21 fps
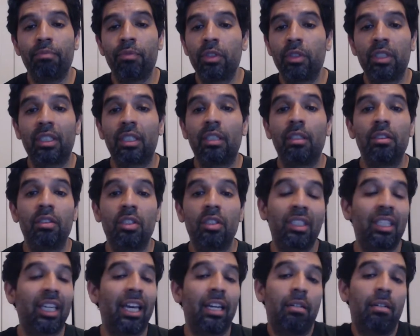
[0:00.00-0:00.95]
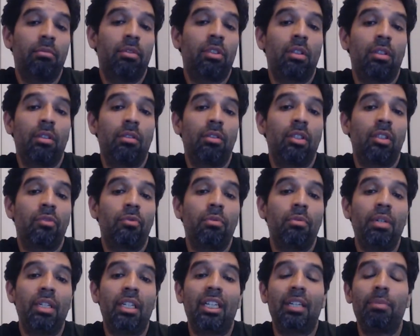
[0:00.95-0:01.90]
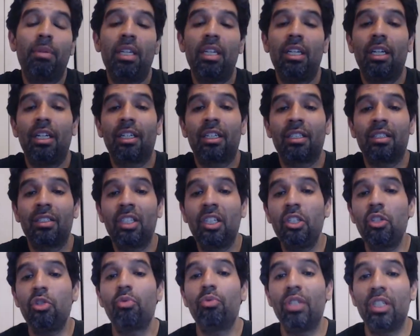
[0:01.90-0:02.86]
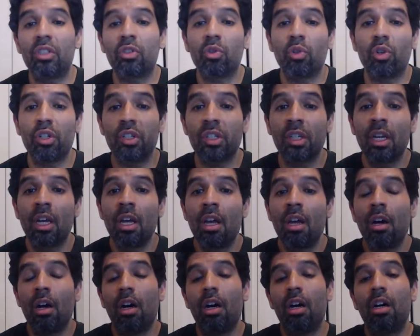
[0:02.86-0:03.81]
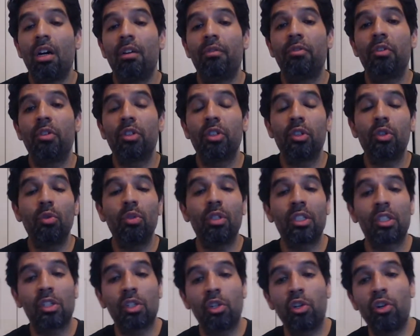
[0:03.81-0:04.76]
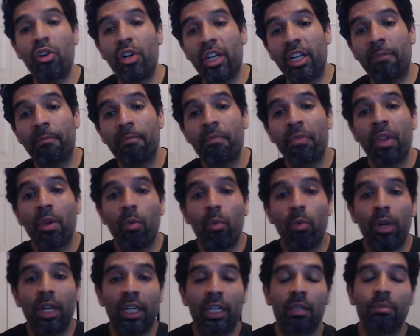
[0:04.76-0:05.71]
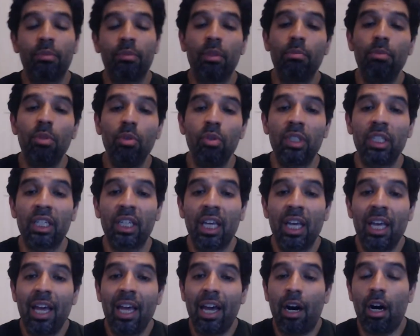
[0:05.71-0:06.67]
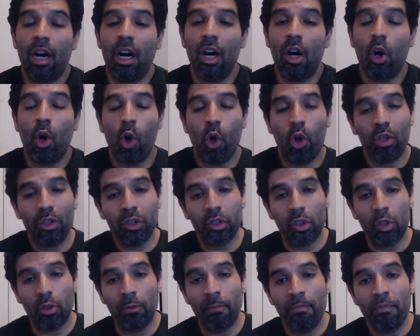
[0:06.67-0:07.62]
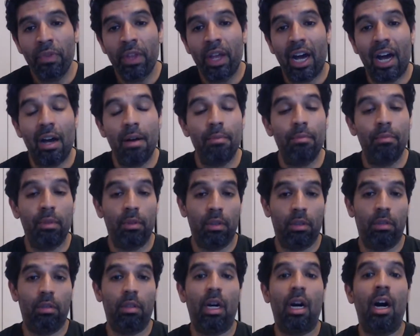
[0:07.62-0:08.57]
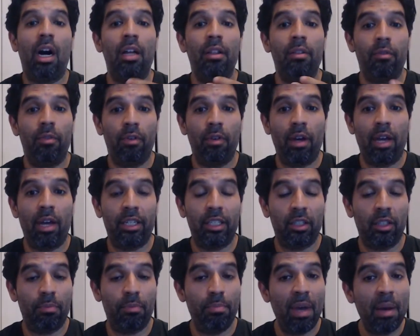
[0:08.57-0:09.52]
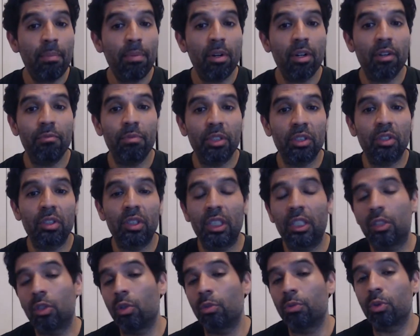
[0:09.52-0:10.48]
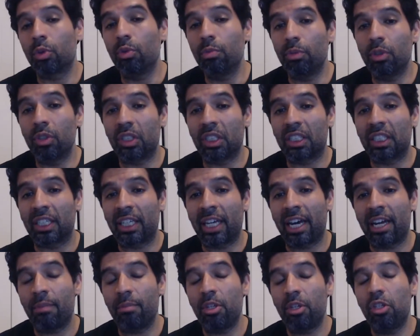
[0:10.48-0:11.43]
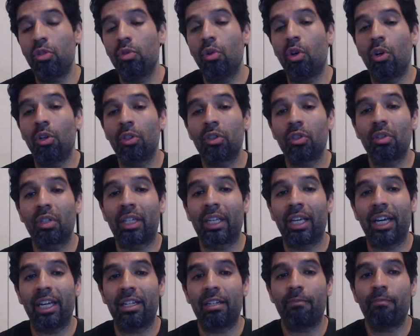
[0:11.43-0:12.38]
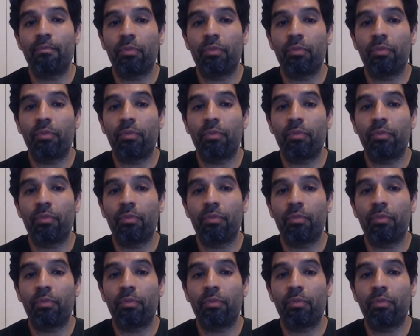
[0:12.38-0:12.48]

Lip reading: just for me to be a continued resource of your students' learning when it comes to music. Also, as a member of Mr. C's Homeschool Music Academy, you also get